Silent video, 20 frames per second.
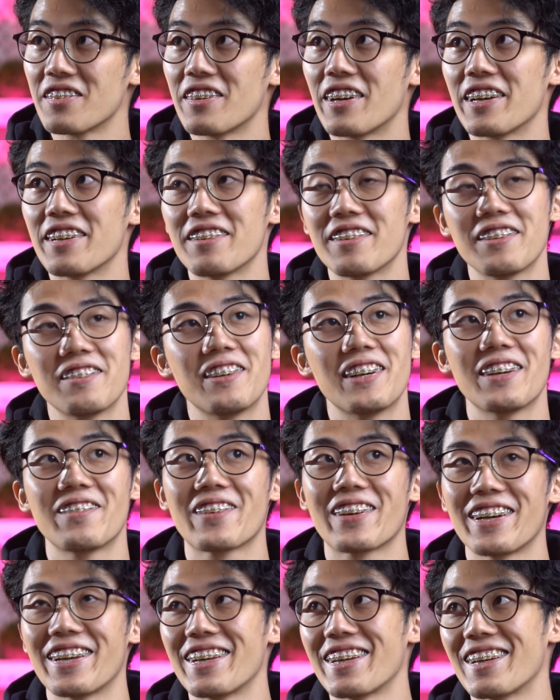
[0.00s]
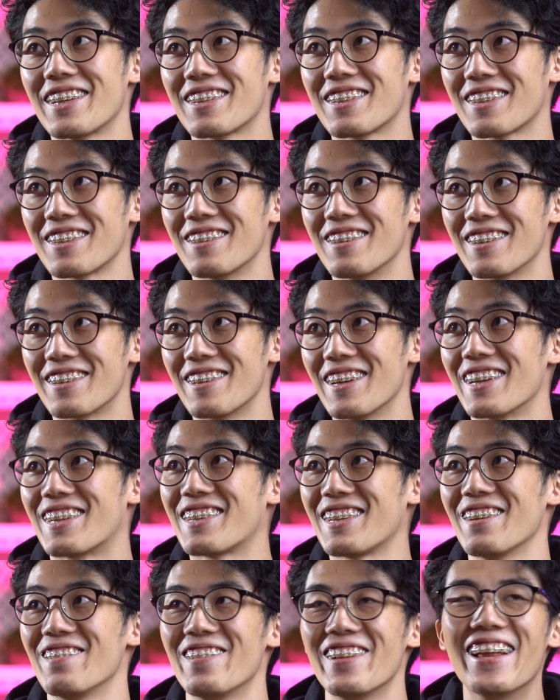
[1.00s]
I don't know why I'm cutting it so
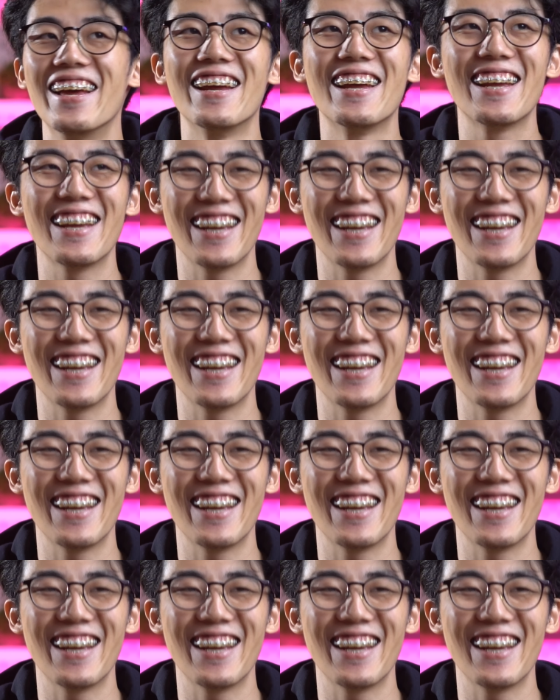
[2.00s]
aggressively.